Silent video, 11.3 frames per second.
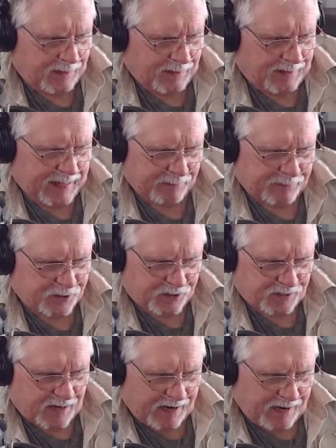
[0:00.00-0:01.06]
Gabby says,
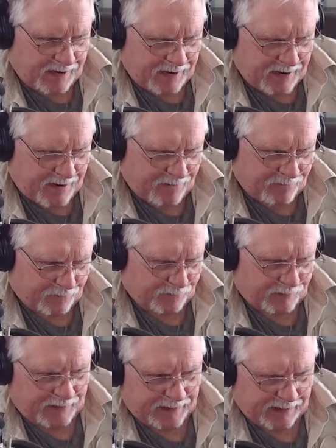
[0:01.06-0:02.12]
I
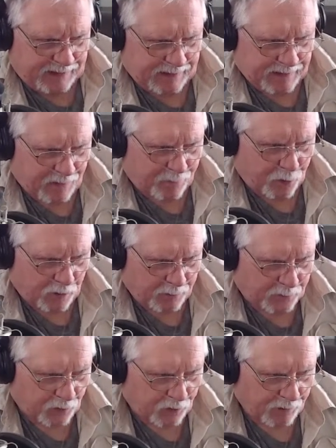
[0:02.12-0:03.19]
never eaten a
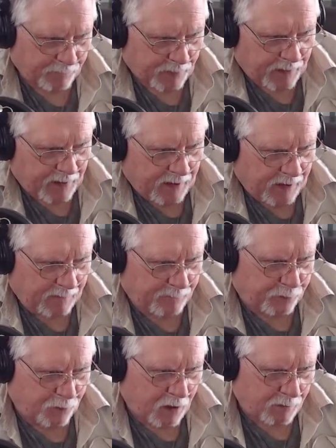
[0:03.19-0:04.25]
Pop-Tart and
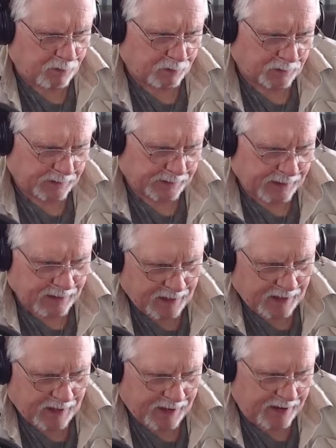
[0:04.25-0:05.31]
probably
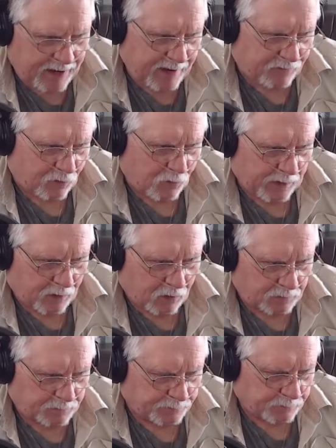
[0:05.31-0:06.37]
never will.
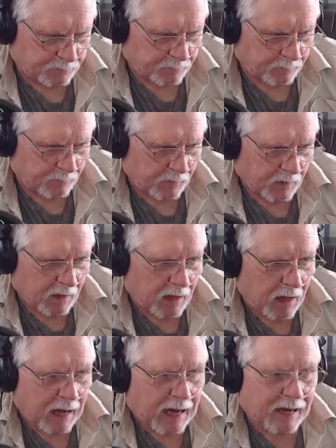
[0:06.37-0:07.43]

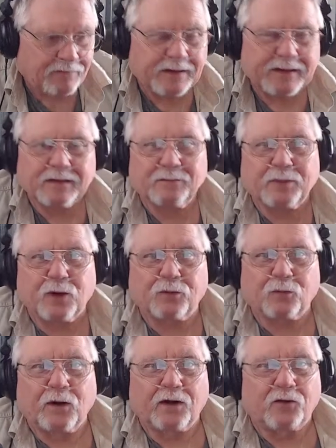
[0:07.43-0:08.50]
I've eaten them both
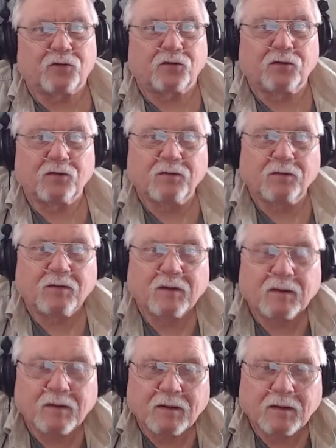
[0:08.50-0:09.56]
ways.
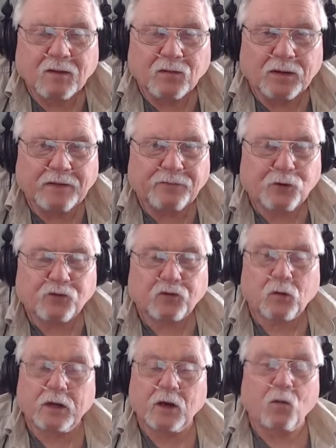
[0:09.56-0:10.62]
When they first,
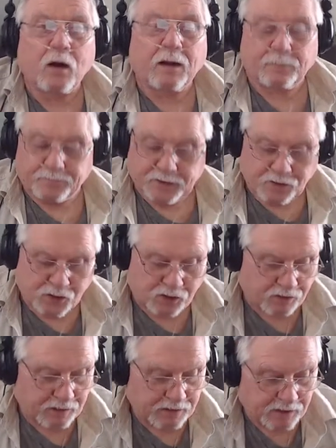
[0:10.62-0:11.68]
you know what? Here's the
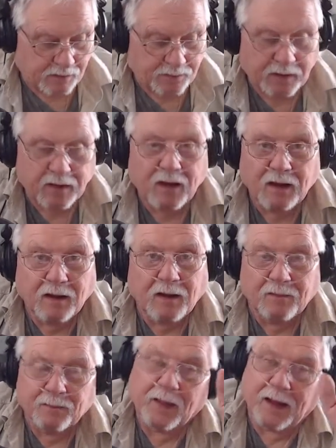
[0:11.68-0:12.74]
crazy.
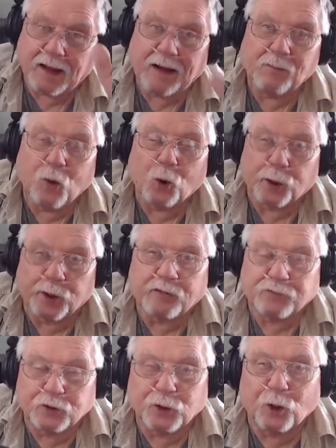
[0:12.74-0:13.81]
I'm old enough
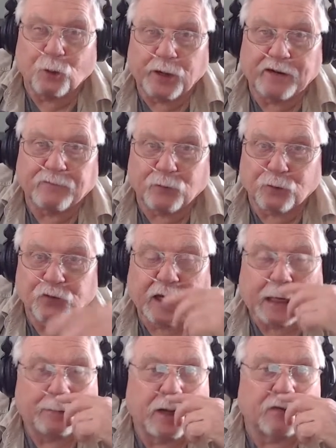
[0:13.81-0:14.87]
to know when they first
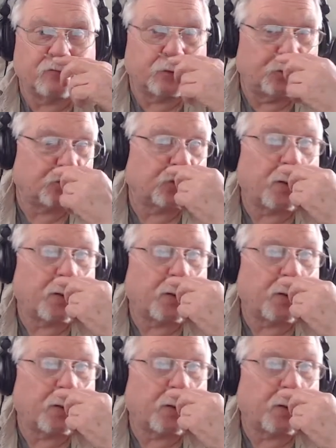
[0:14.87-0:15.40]
came out, folks.